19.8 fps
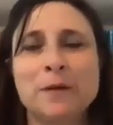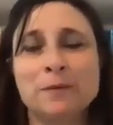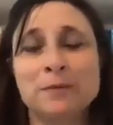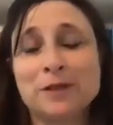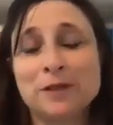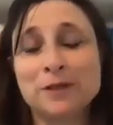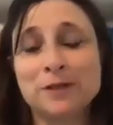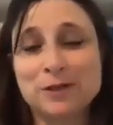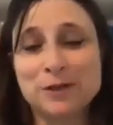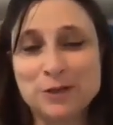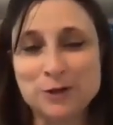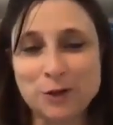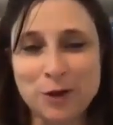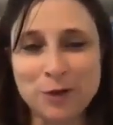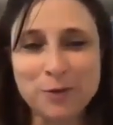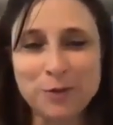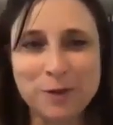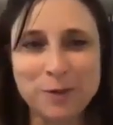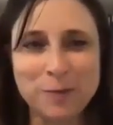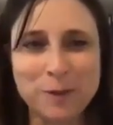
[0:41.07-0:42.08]
to start
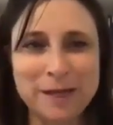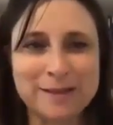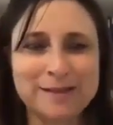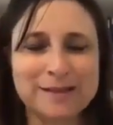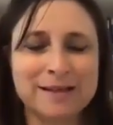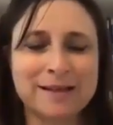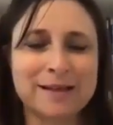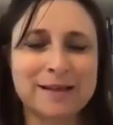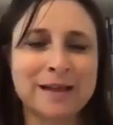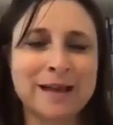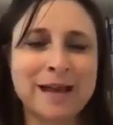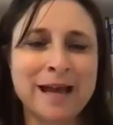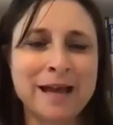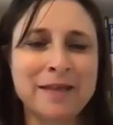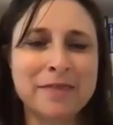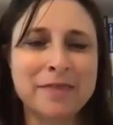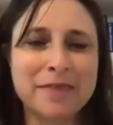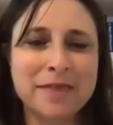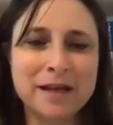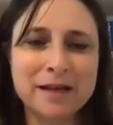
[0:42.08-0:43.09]
with the painting
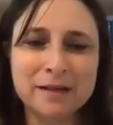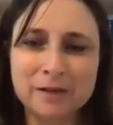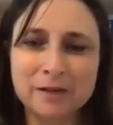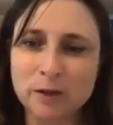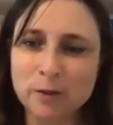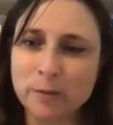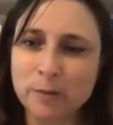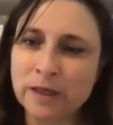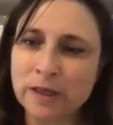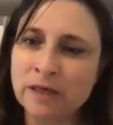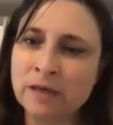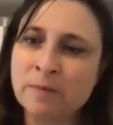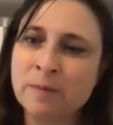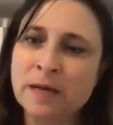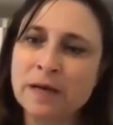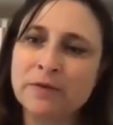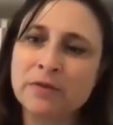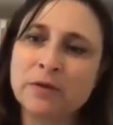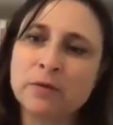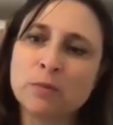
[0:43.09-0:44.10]
and think a little bit
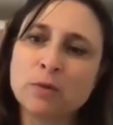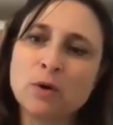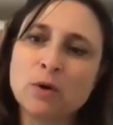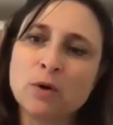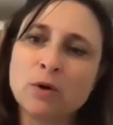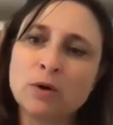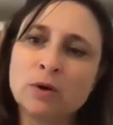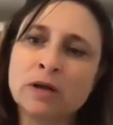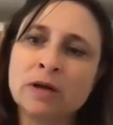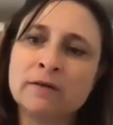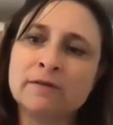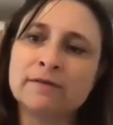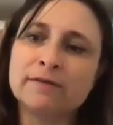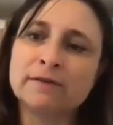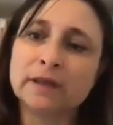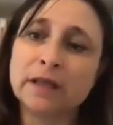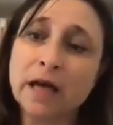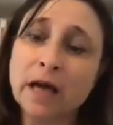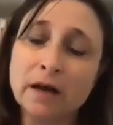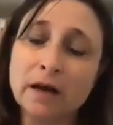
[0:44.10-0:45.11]
about the role of
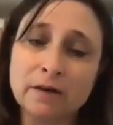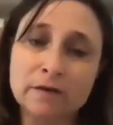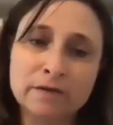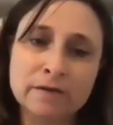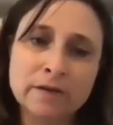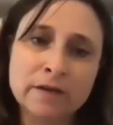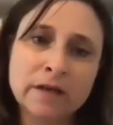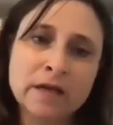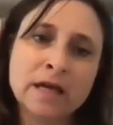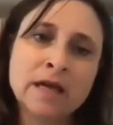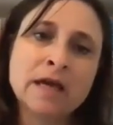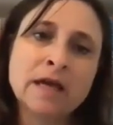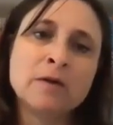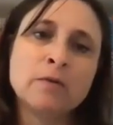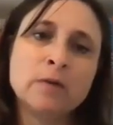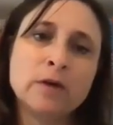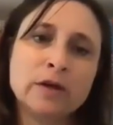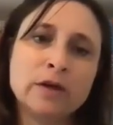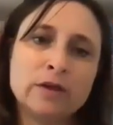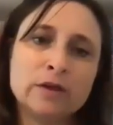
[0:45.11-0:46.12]
love.
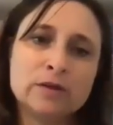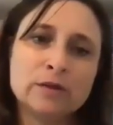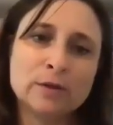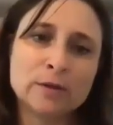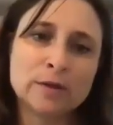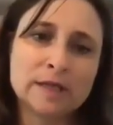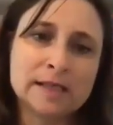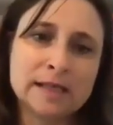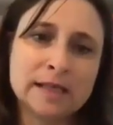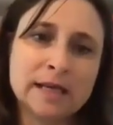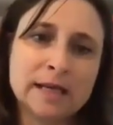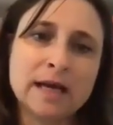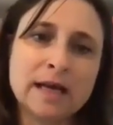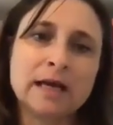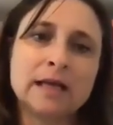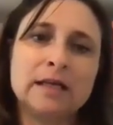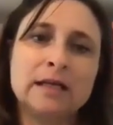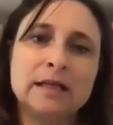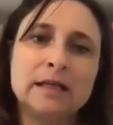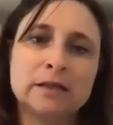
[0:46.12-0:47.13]
We certainly say,
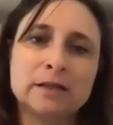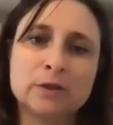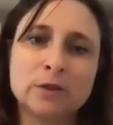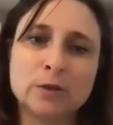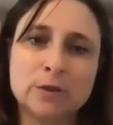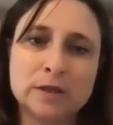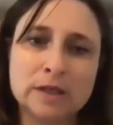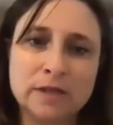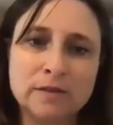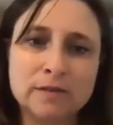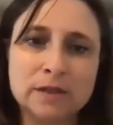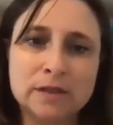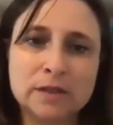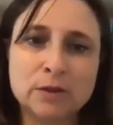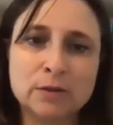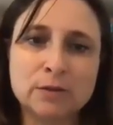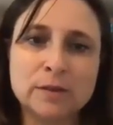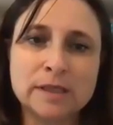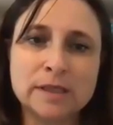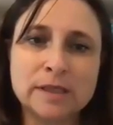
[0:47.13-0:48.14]
Ani l'dodi
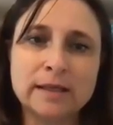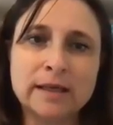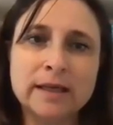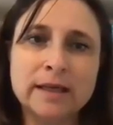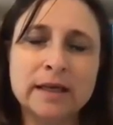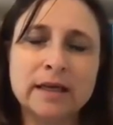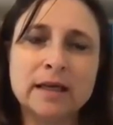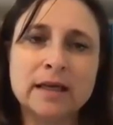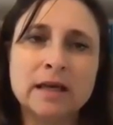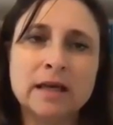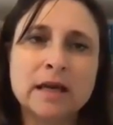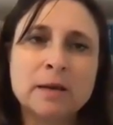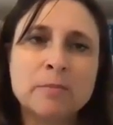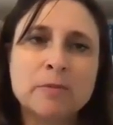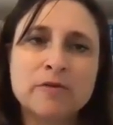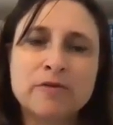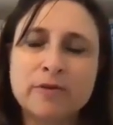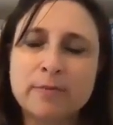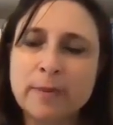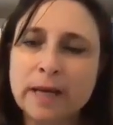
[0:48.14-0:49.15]
v'dodi li,
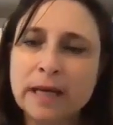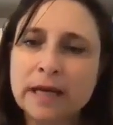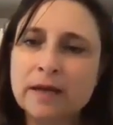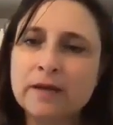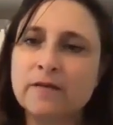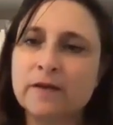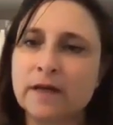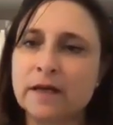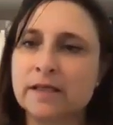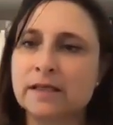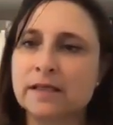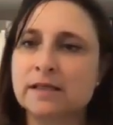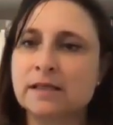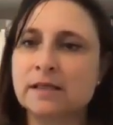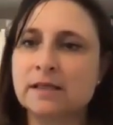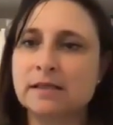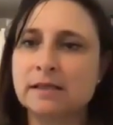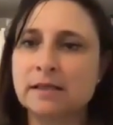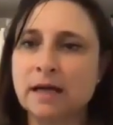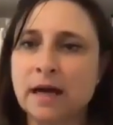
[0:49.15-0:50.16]
but for many of us,
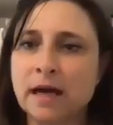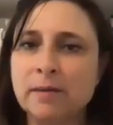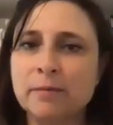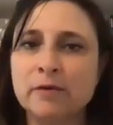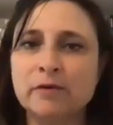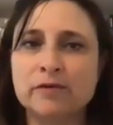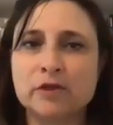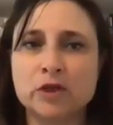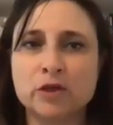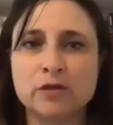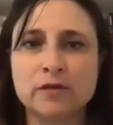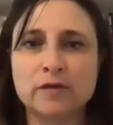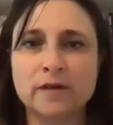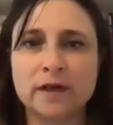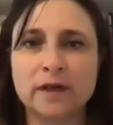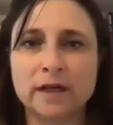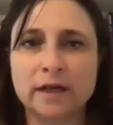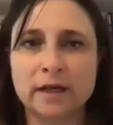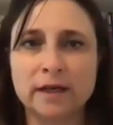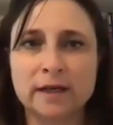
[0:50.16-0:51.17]
this time of
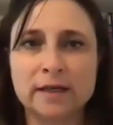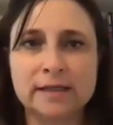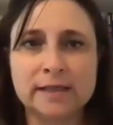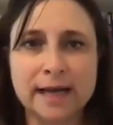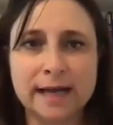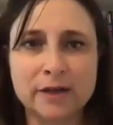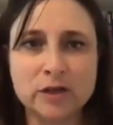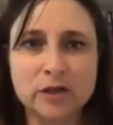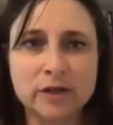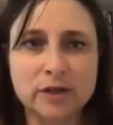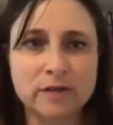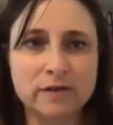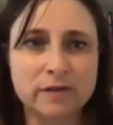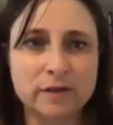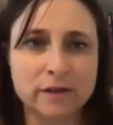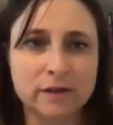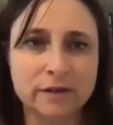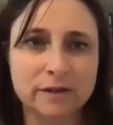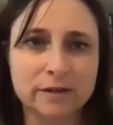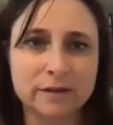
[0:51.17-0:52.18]
Teshuva is actually
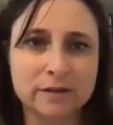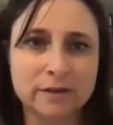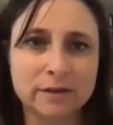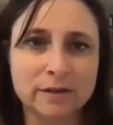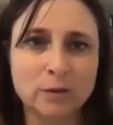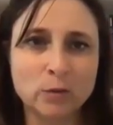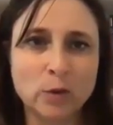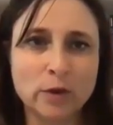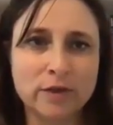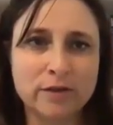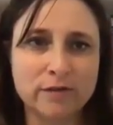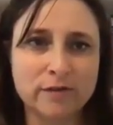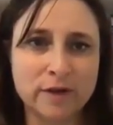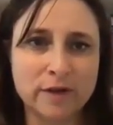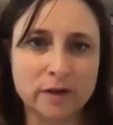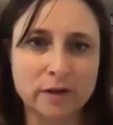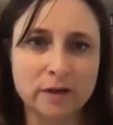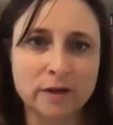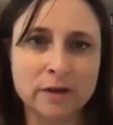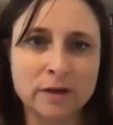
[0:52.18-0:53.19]
filled with
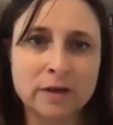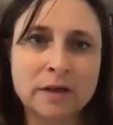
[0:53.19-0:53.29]
fear.